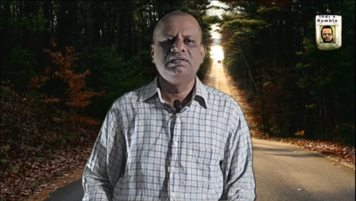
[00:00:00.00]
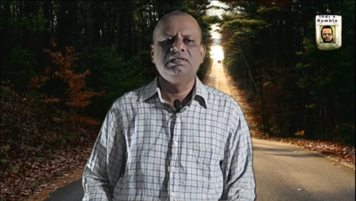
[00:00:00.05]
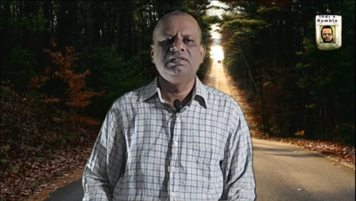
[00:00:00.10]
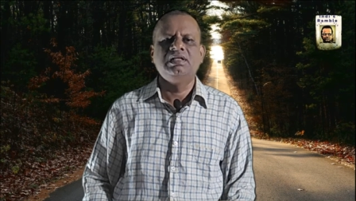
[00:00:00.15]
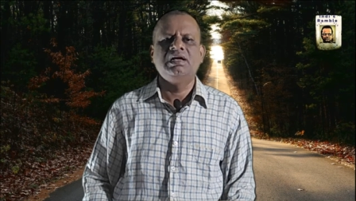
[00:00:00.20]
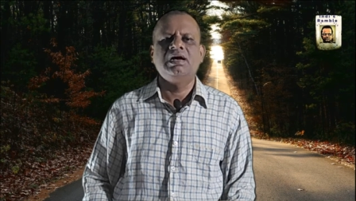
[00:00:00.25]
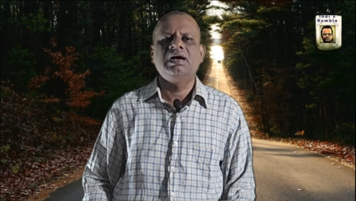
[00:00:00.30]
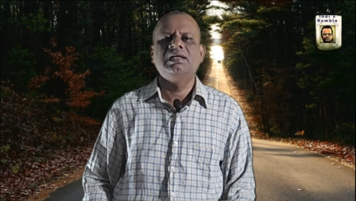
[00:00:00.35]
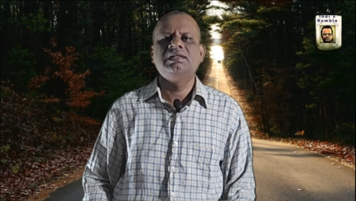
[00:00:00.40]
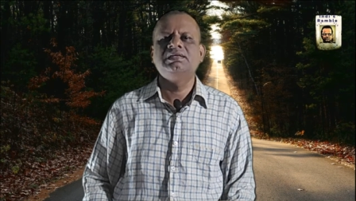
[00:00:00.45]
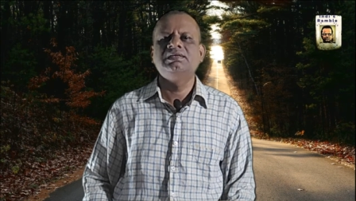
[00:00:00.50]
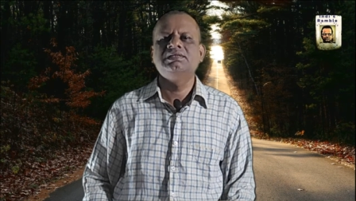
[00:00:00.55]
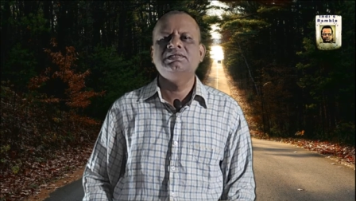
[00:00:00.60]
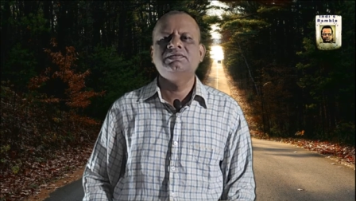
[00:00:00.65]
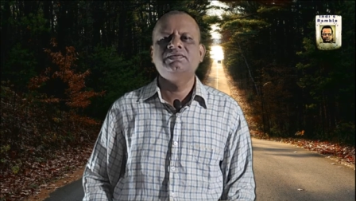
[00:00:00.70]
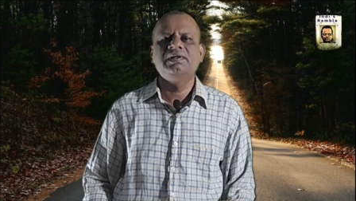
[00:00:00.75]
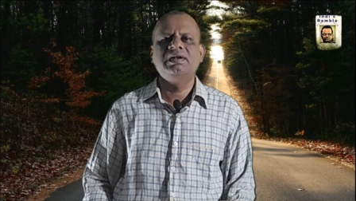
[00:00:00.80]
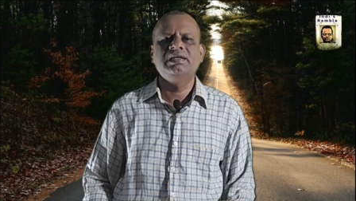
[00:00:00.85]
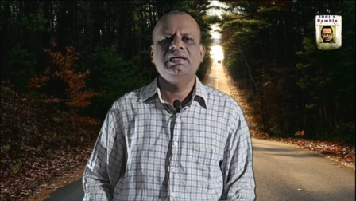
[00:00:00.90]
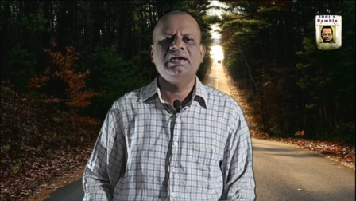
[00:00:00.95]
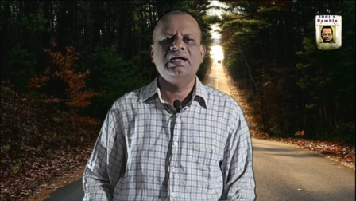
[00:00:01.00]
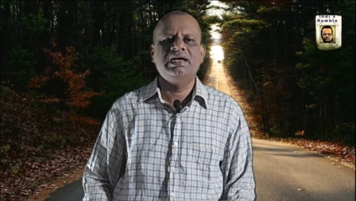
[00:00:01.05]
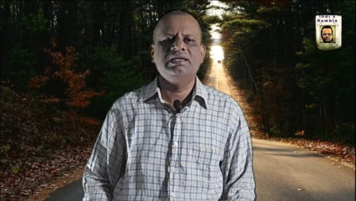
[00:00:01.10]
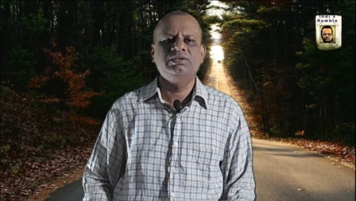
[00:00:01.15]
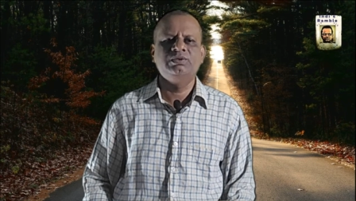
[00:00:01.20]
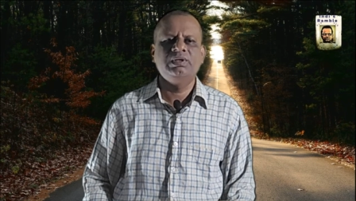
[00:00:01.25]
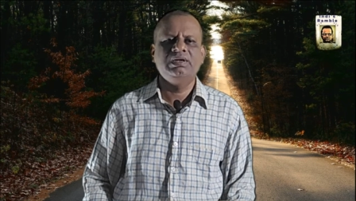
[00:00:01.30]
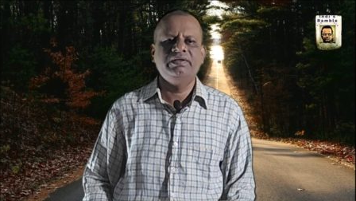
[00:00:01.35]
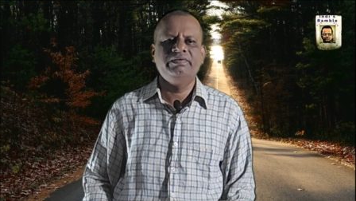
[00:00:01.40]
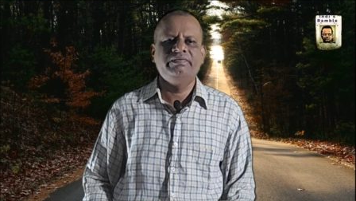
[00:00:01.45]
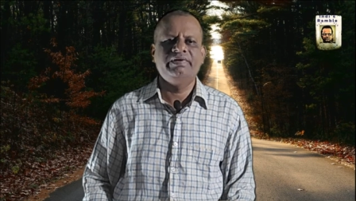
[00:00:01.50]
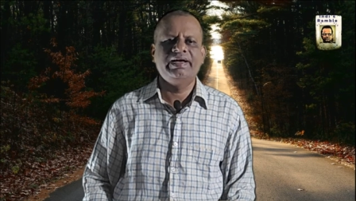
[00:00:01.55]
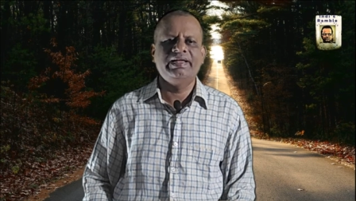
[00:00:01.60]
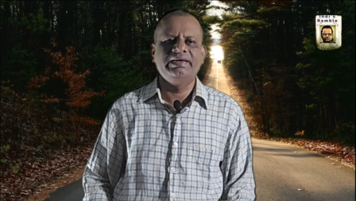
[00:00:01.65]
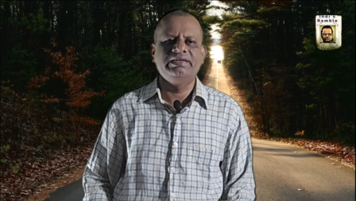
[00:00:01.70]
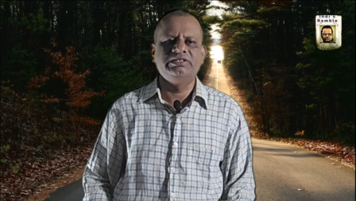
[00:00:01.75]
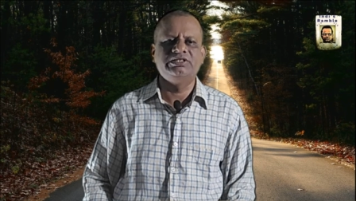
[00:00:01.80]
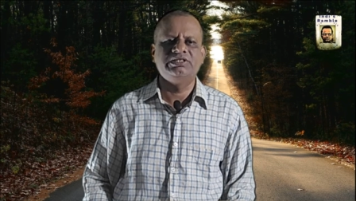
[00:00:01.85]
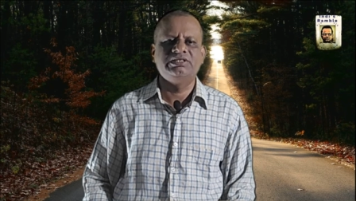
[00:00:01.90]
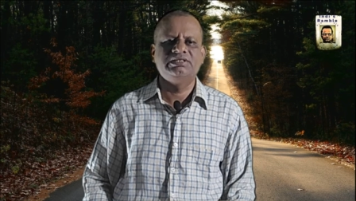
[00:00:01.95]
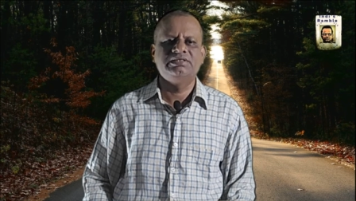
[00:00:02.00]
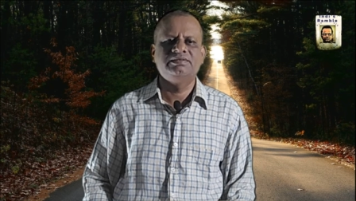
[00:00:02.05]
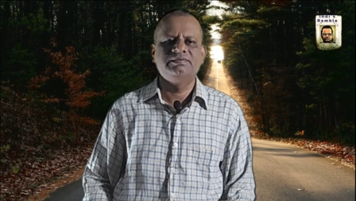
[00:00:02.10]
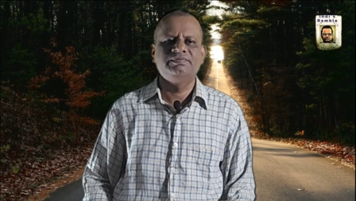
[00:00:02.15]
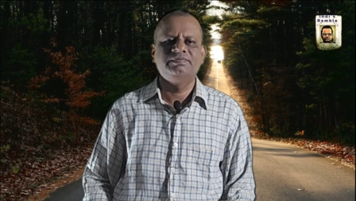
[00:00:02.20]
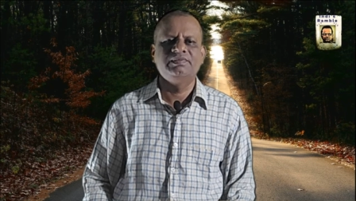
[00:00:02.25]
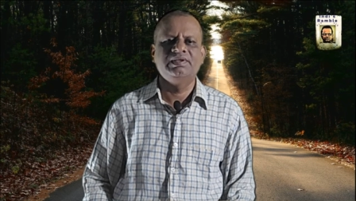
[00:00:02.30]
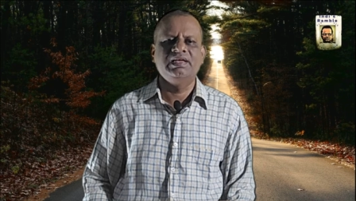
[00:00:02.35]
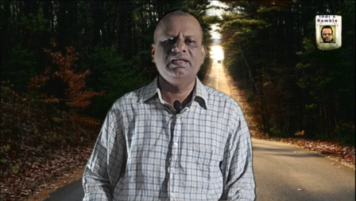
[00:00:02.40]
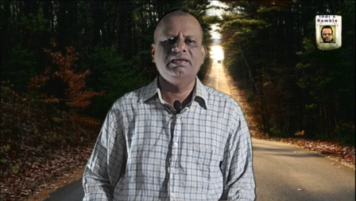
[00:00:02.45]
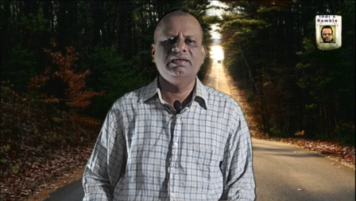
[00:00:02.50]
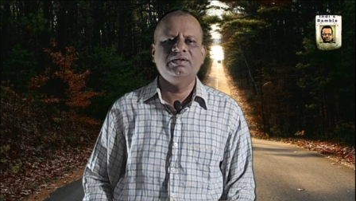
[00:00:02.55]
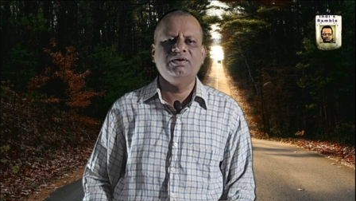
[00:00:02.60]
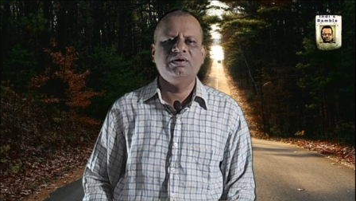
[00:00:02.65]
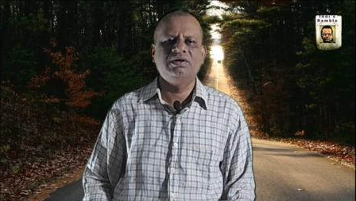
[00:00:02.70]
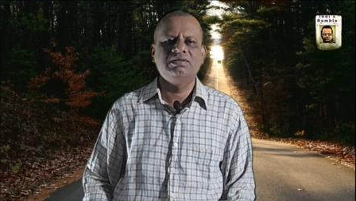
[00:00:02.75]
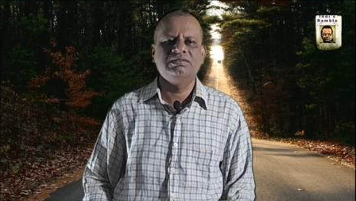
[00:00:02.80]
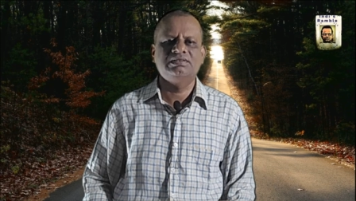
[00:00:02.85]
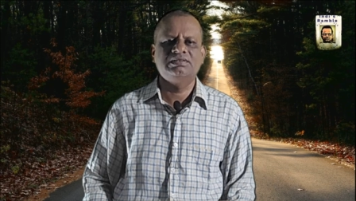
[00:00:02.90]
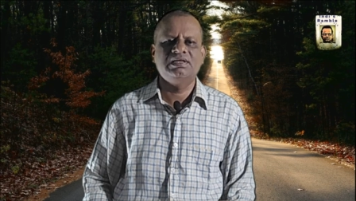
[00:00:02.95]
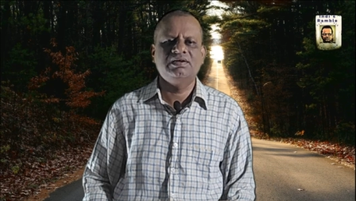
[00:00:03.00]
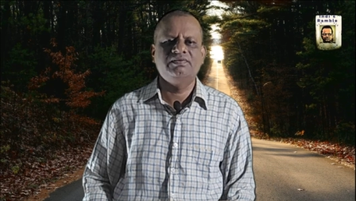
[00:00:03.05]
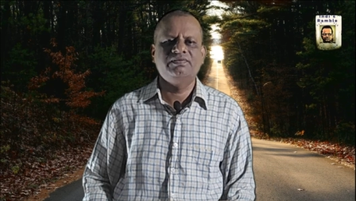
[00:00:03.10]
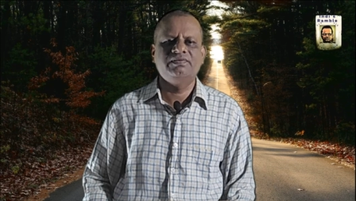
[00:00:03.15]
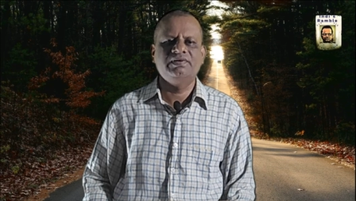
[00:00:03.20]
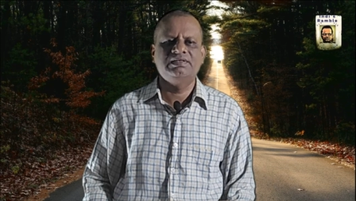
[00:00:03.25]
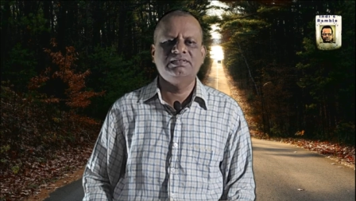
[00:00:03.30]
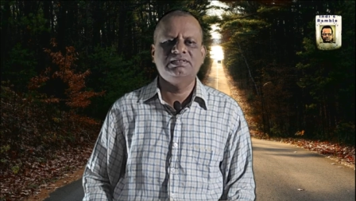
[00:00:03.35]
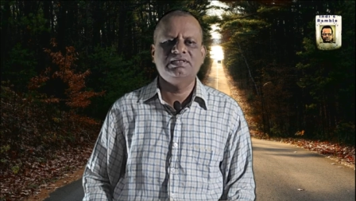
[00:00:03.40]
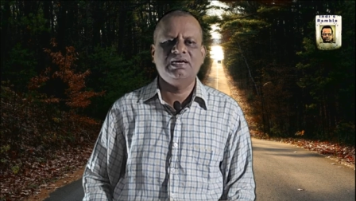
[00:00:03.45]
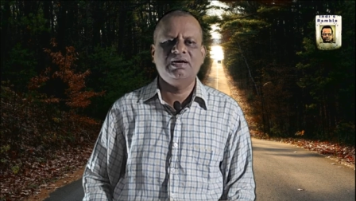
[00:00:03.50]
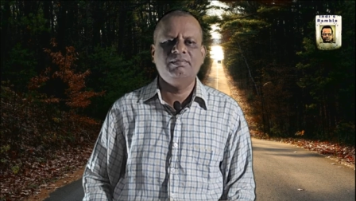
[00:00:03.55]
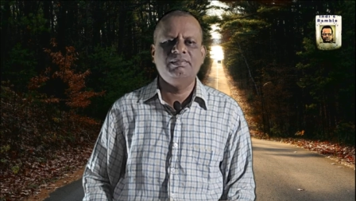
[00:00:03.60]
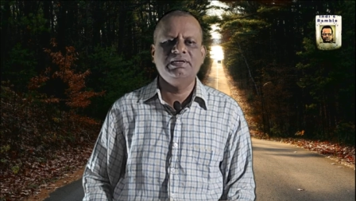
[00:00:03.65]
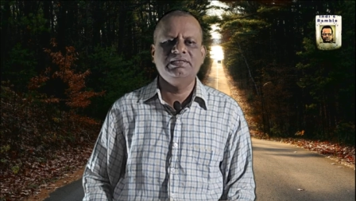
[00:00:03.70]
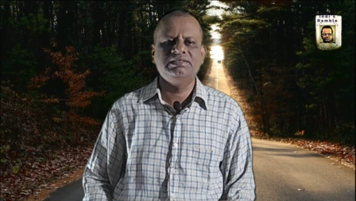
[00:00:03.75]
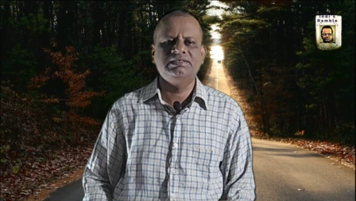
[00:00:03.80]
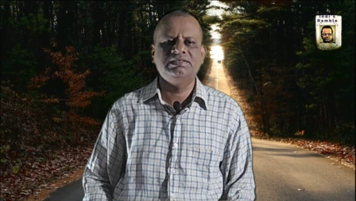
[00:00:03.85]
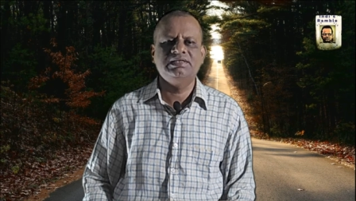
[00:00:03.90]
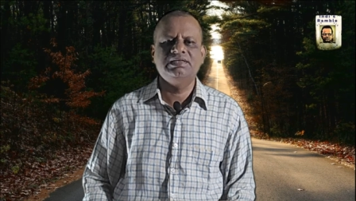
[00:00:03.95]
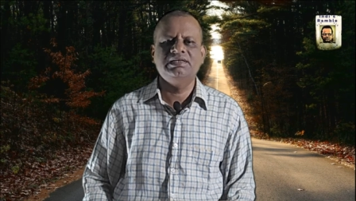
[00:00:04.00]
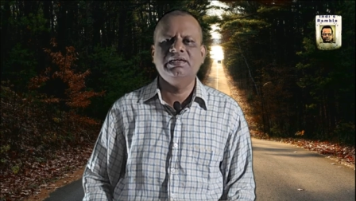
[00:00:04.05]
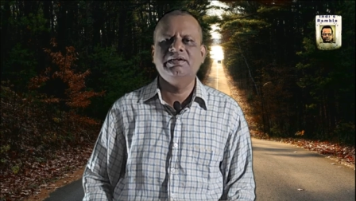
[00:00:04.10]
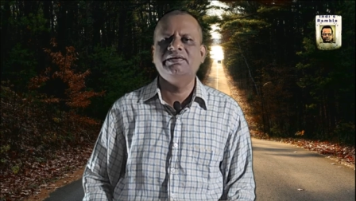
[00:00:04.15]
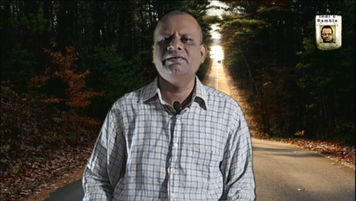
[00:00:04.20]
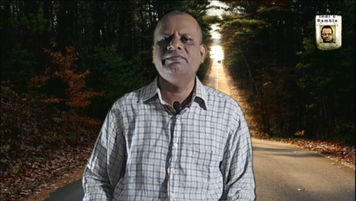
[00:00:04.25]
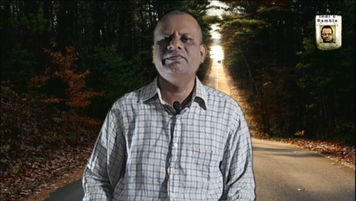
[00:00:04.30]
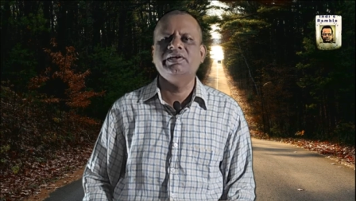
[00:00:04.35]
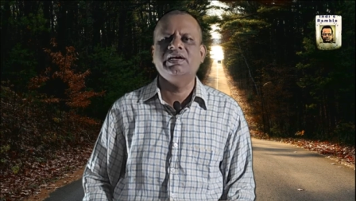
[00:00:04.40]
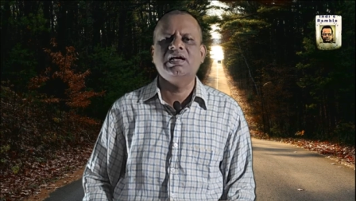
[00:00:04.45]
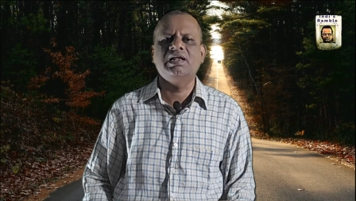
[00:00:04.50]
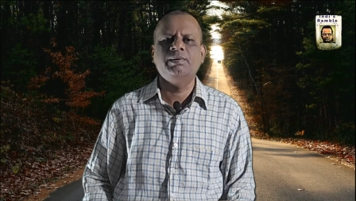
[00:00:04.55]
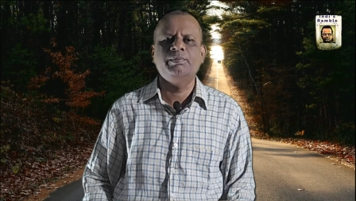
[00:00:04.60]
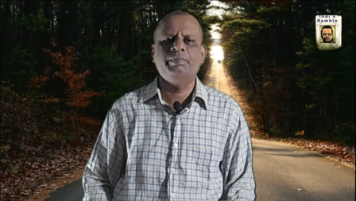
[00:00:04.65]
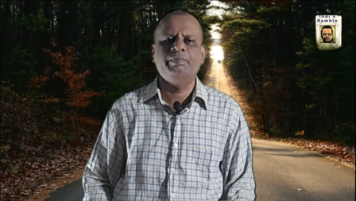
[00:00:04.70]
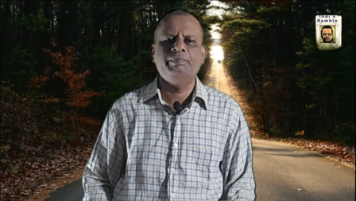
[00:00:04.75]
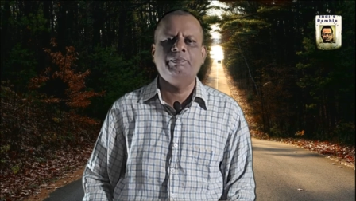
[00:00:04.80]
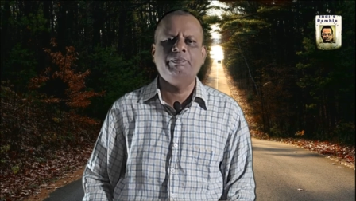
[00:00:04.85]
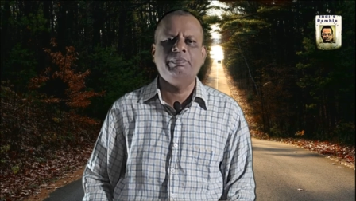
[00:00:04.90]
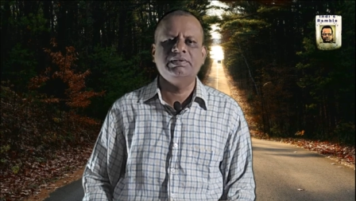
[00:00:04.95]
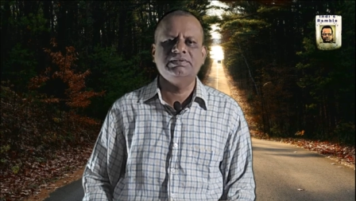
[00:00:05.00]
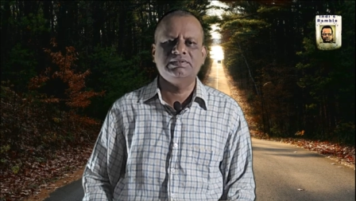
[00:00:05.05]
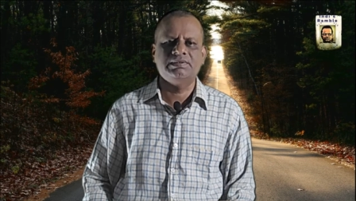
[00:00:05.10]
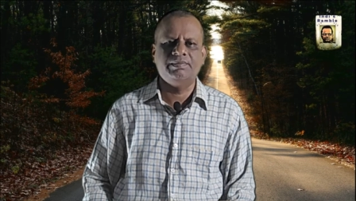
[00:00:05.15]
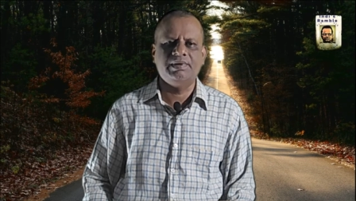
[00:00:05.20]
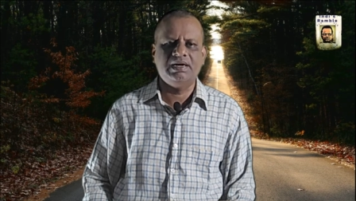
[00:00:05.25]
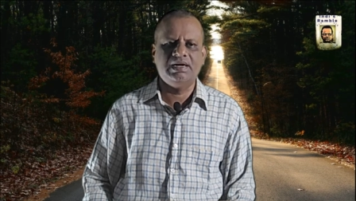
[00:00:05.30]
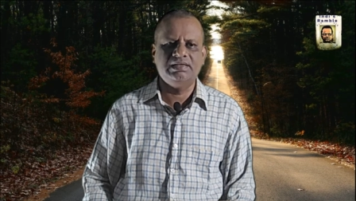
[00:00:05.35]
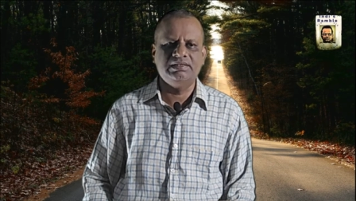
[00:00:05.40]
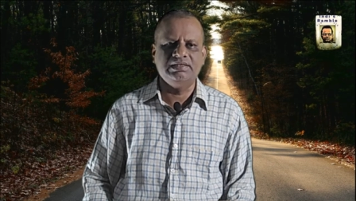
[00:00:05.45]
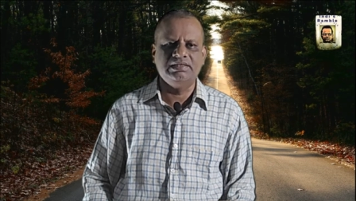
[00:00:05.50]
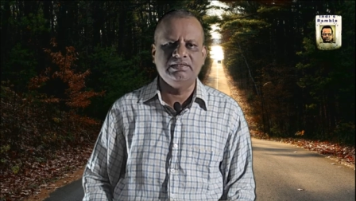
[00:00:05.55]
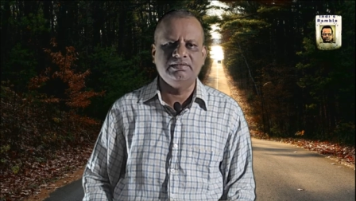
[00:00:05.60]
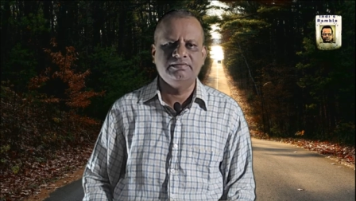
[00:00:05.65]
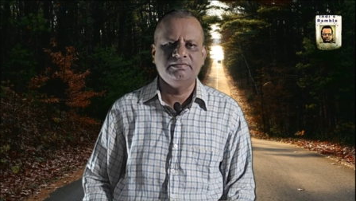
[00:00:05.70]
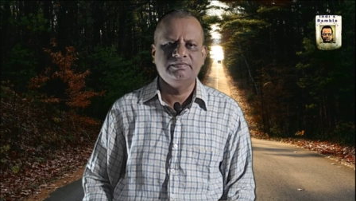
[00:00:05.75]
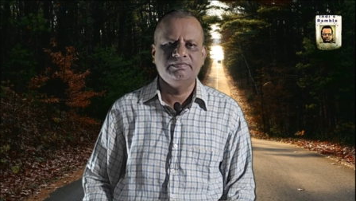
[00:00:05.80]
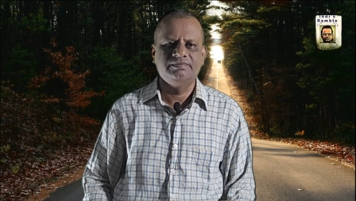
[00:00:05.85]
The others will gradually vanish. Get yourself established in nirvikalpa samadhi